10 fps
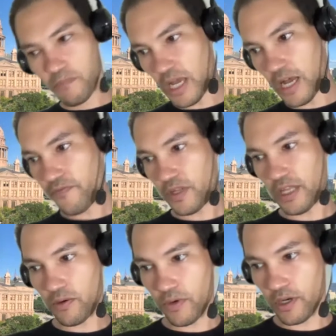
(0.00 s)
I feel
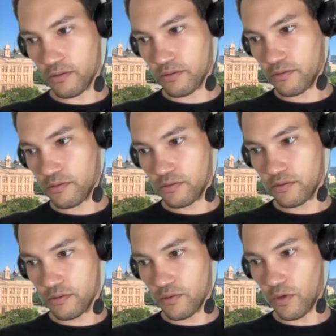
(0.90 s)
like we're
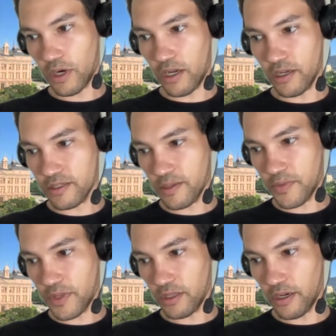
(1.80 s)
on to
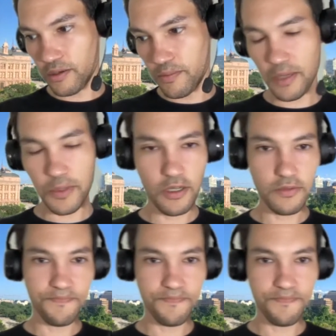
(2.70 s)
something there, maybe.